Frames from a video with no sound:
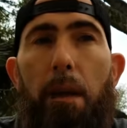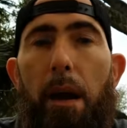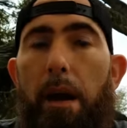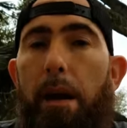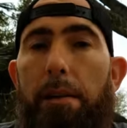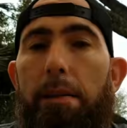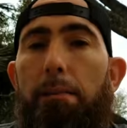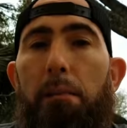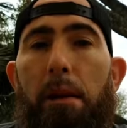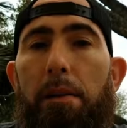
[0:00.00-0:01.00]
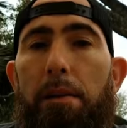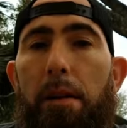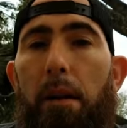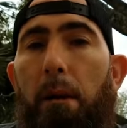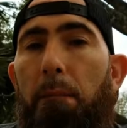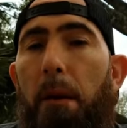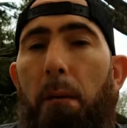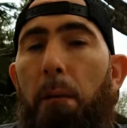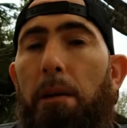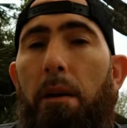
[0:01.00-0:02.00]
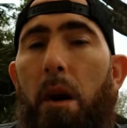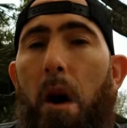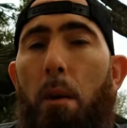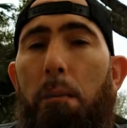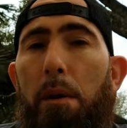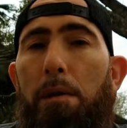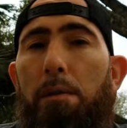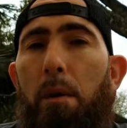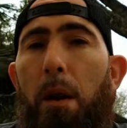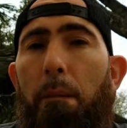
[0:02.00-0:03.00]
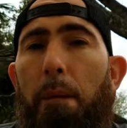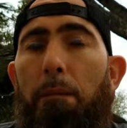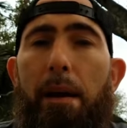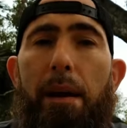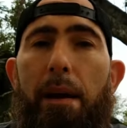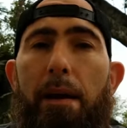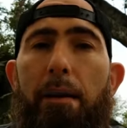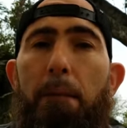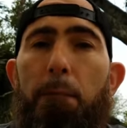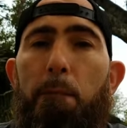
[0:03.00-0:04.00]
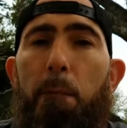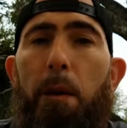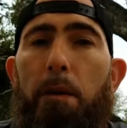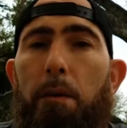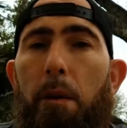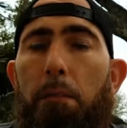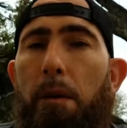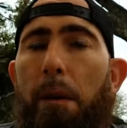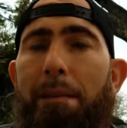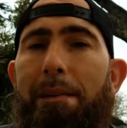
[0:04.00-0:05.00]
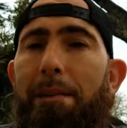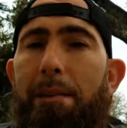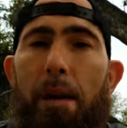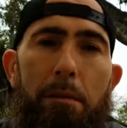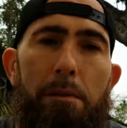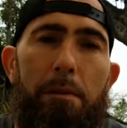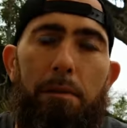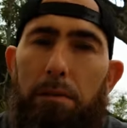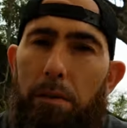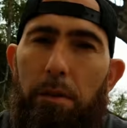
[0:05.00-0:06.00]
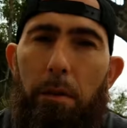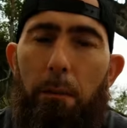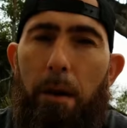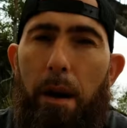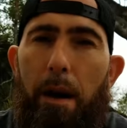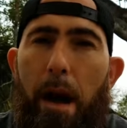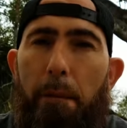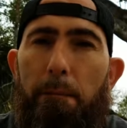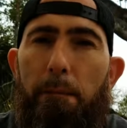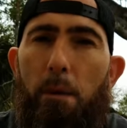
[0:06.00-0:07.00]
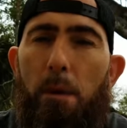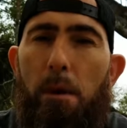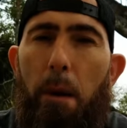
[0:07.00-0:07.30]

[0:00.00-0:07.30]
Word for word: I got these parts here. If I went to the auto parts store, I would have paid probably double than what I got them for.